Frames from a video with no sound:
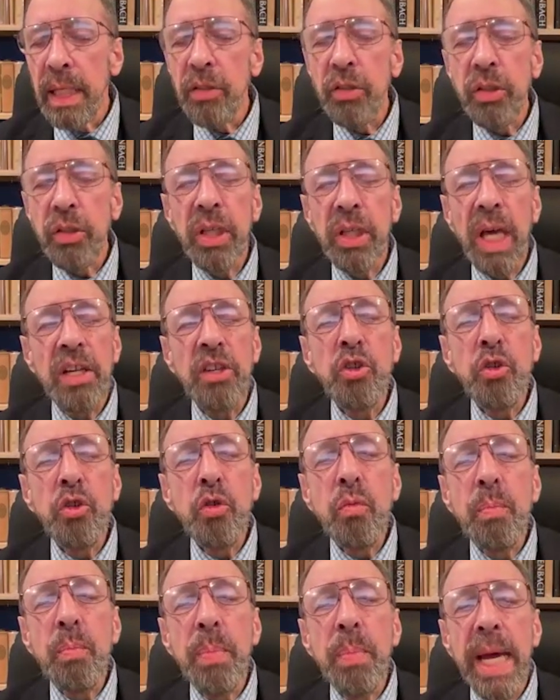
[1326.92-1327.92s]
He just got a
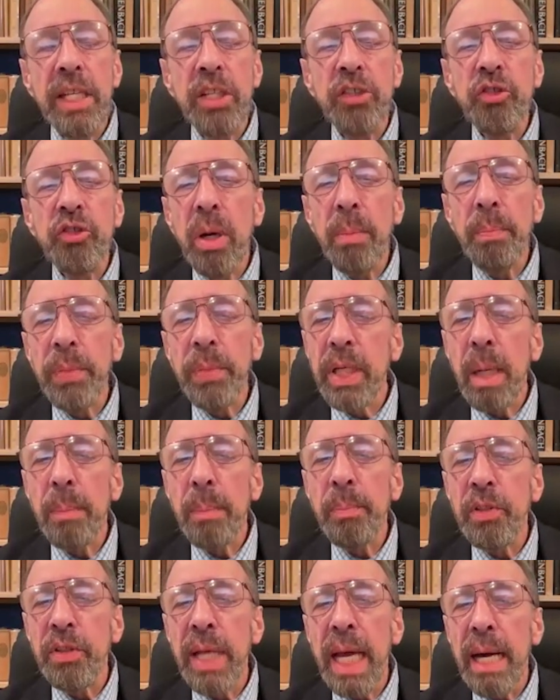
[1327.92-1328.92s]
new bed. He's jumping
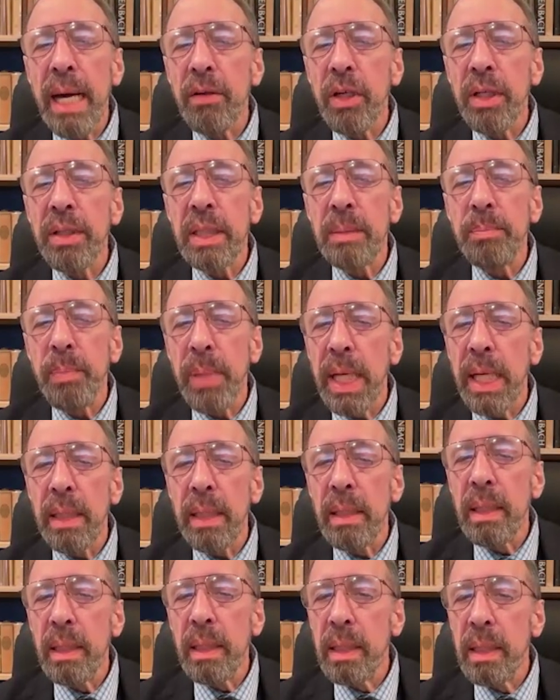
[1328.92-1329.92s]
up and down on this
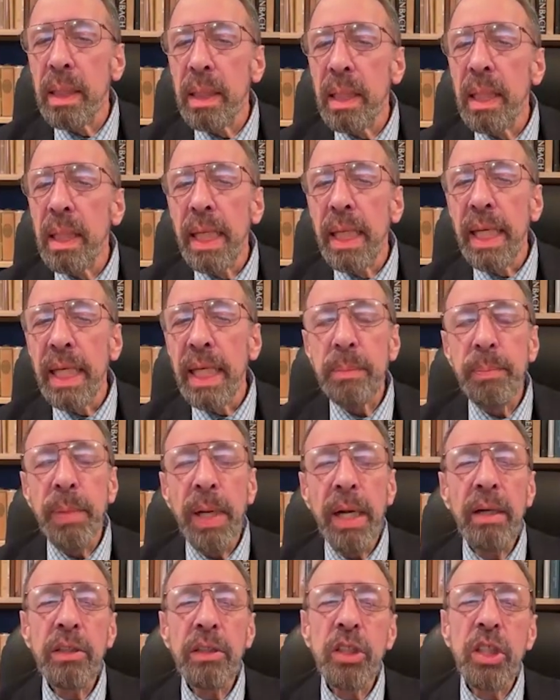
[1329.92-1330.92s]
bed. His
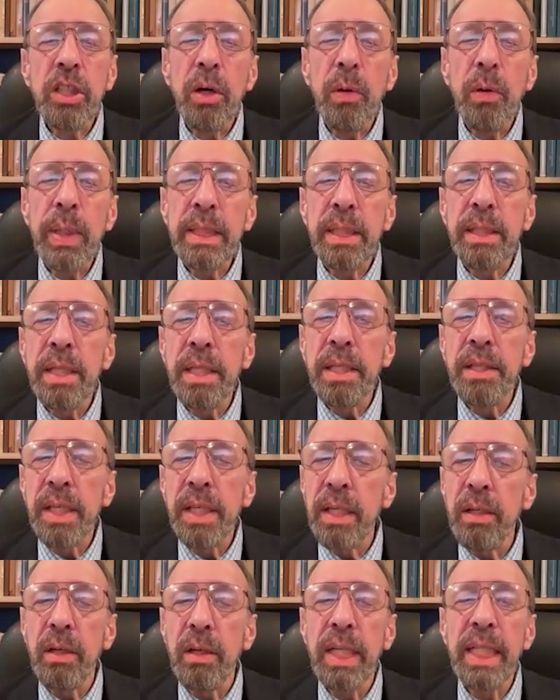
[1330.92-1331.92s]
parents are going to the
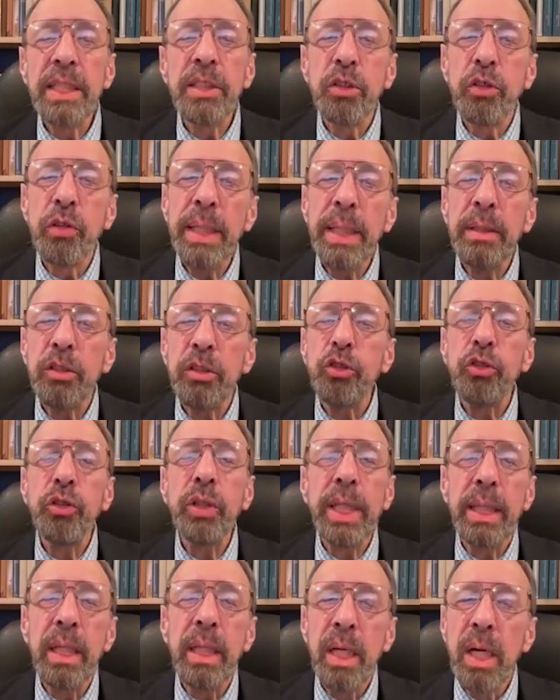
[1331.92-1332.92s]
theater. His great
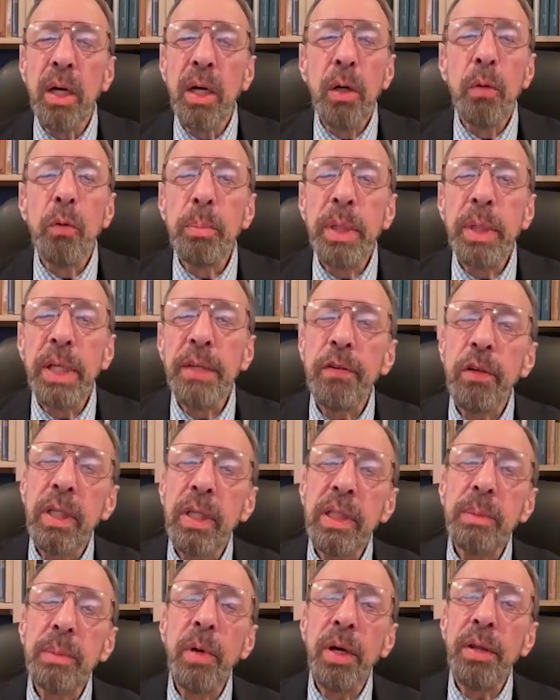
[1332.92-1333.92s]
treat would be
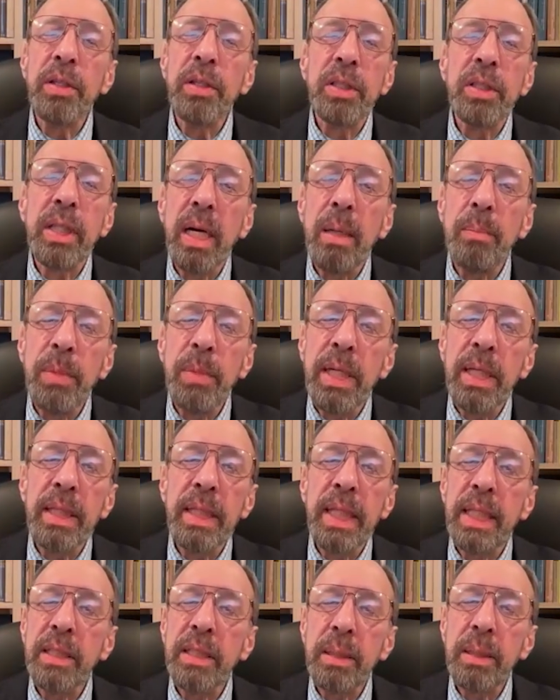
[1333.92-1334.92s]
for his mother to come in
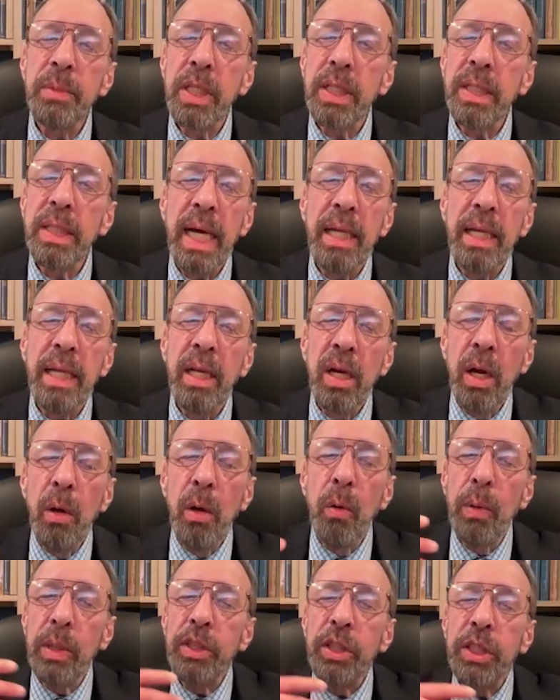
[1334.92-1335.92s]
and kiss him goodnight,
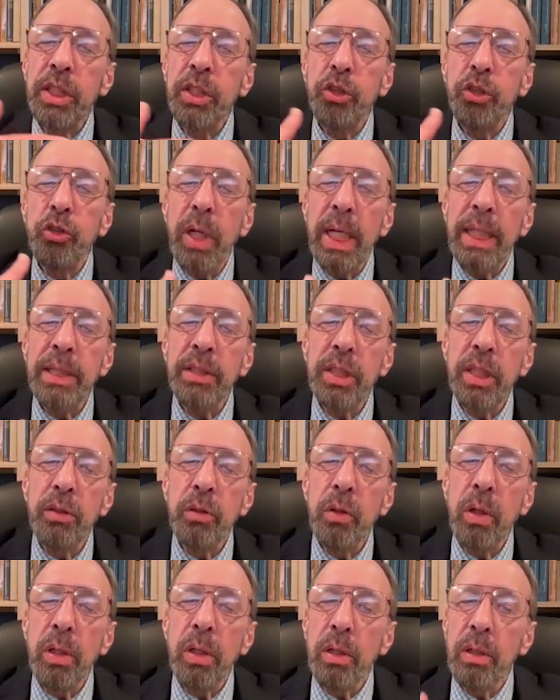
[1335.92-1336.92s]
where she's dressed
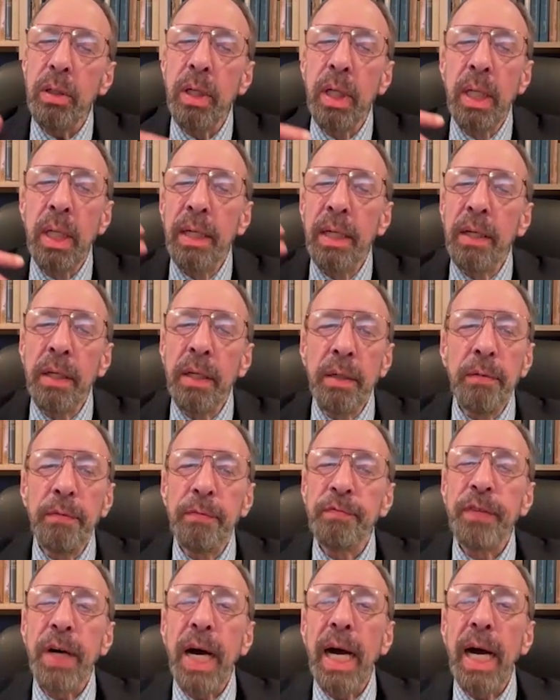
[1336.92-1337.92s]
in all her
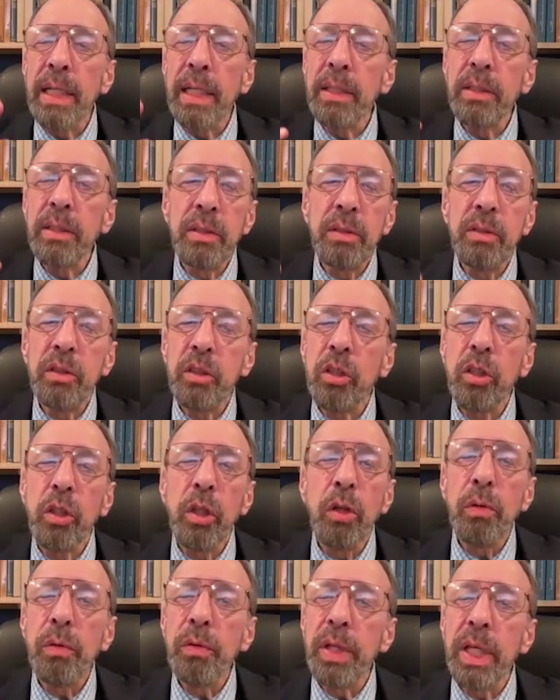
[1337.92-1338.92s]
fine
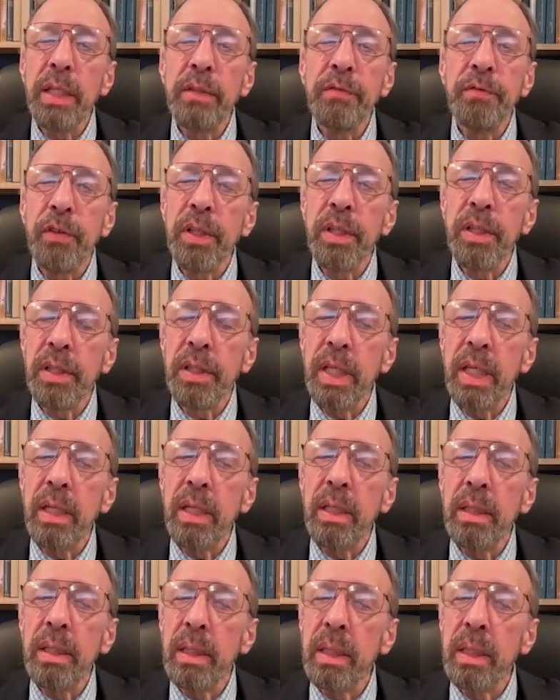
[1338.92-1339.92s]
clothing for the
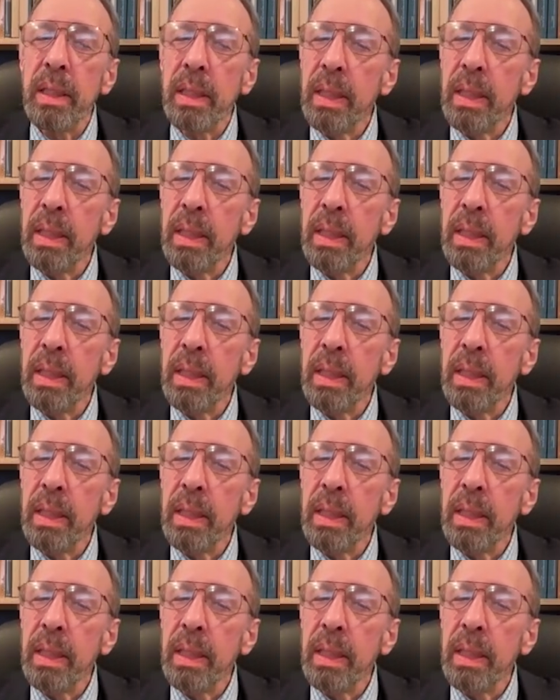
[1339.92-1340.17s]
theater.